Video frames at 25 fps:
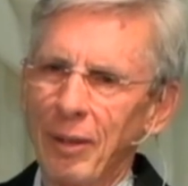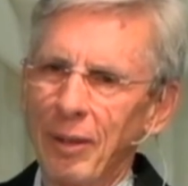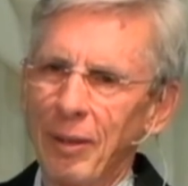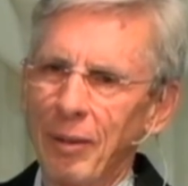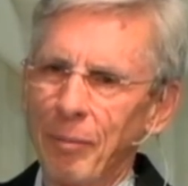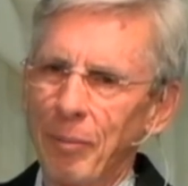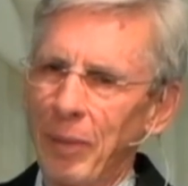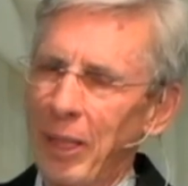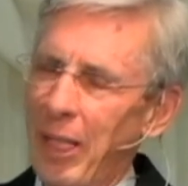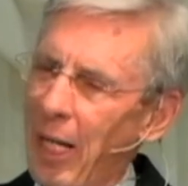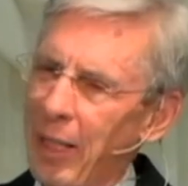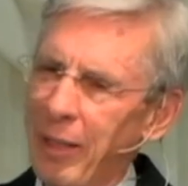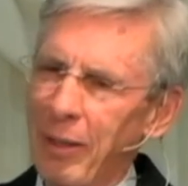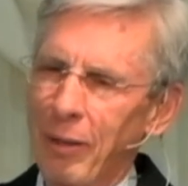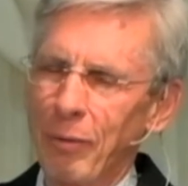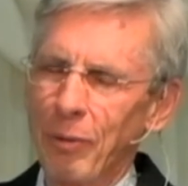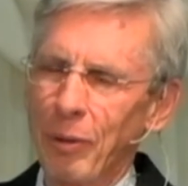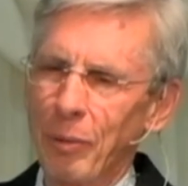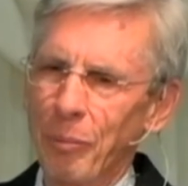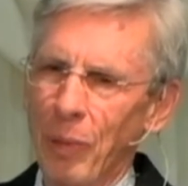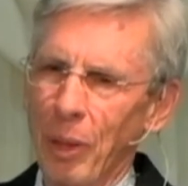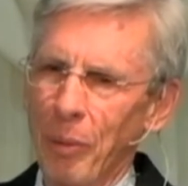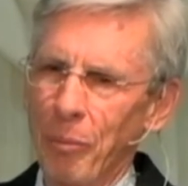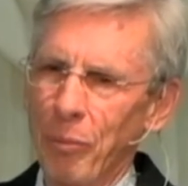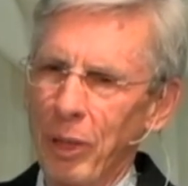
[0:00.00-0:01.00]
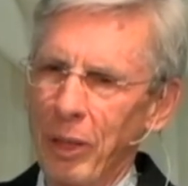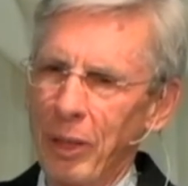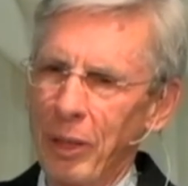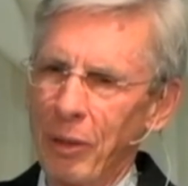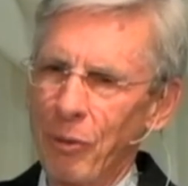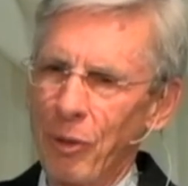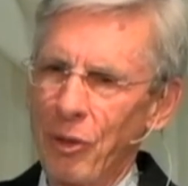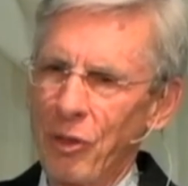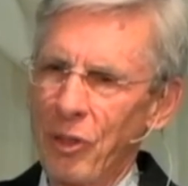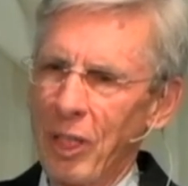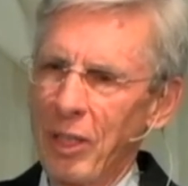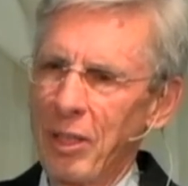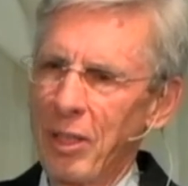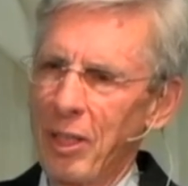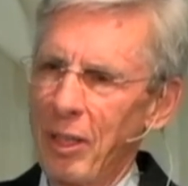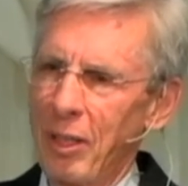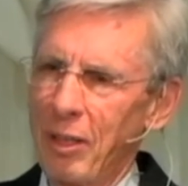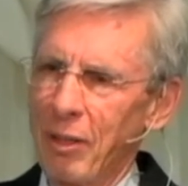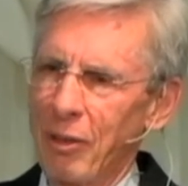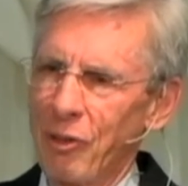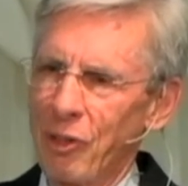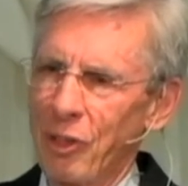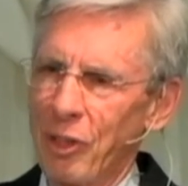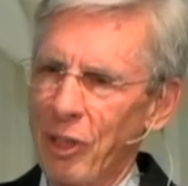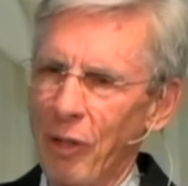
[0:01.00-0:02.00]
But I can remember, and it was 60
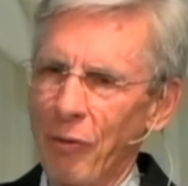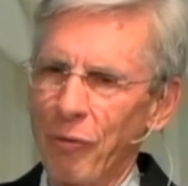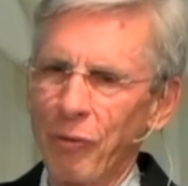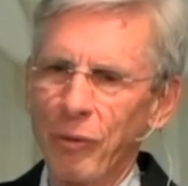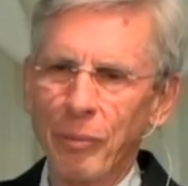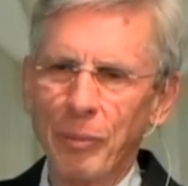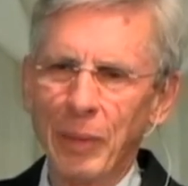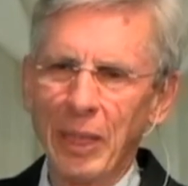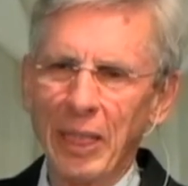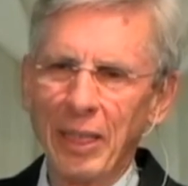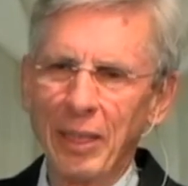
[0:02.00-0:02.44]
years ago for me.